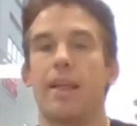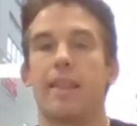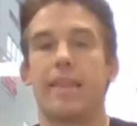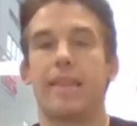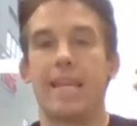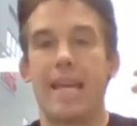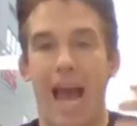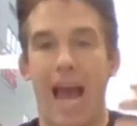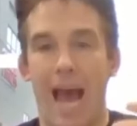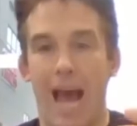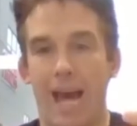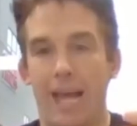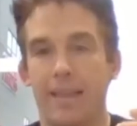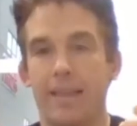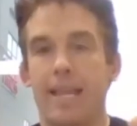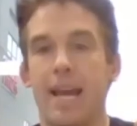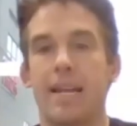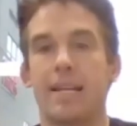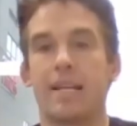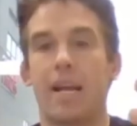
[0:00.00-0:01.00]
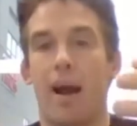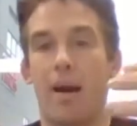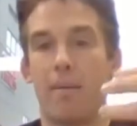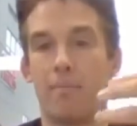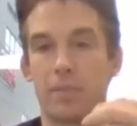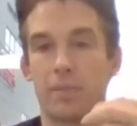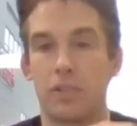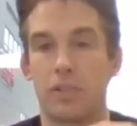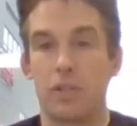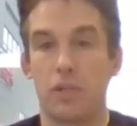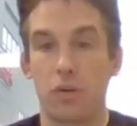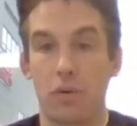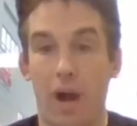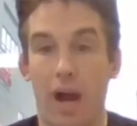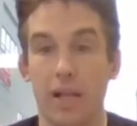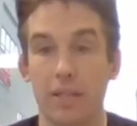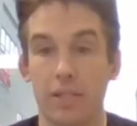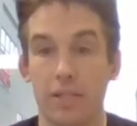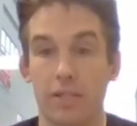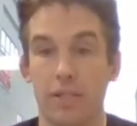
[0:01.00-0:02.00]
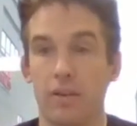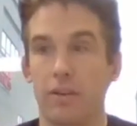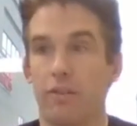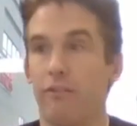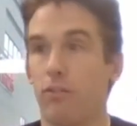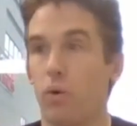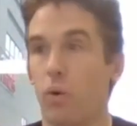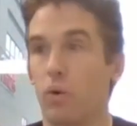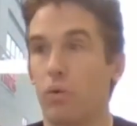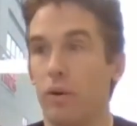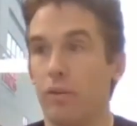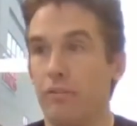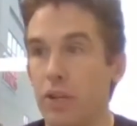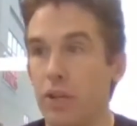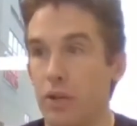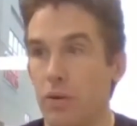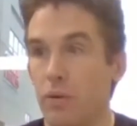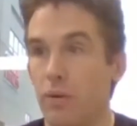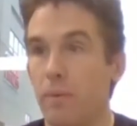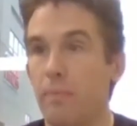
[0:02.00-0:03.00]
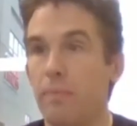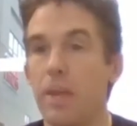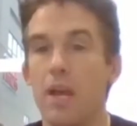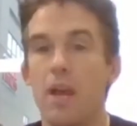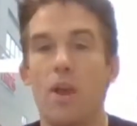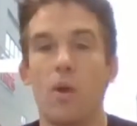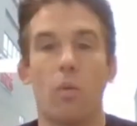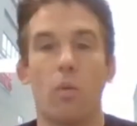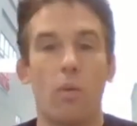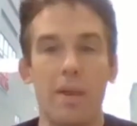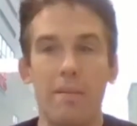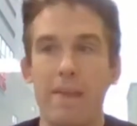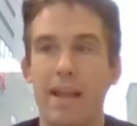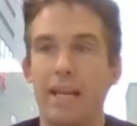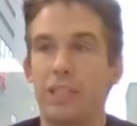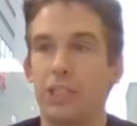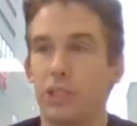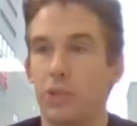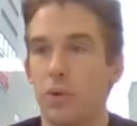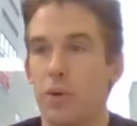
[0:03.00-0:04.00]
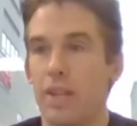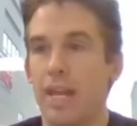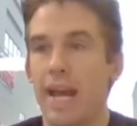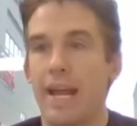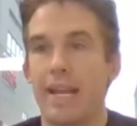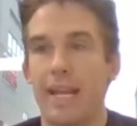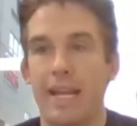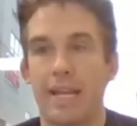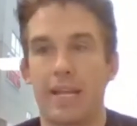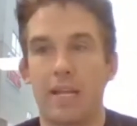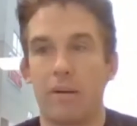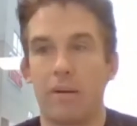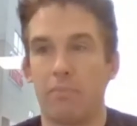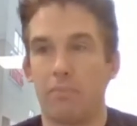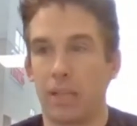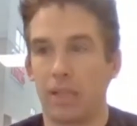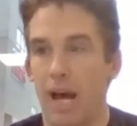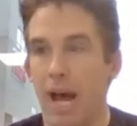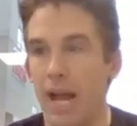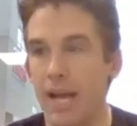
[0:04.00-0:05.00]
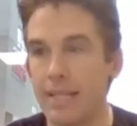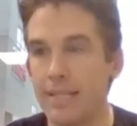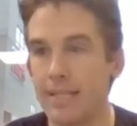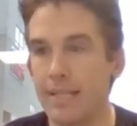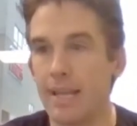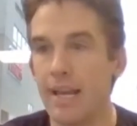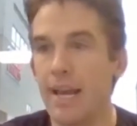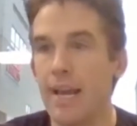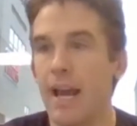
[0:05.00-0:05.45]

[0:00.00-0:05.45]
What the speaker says: The ad then comes to us for review. We make sure that it complies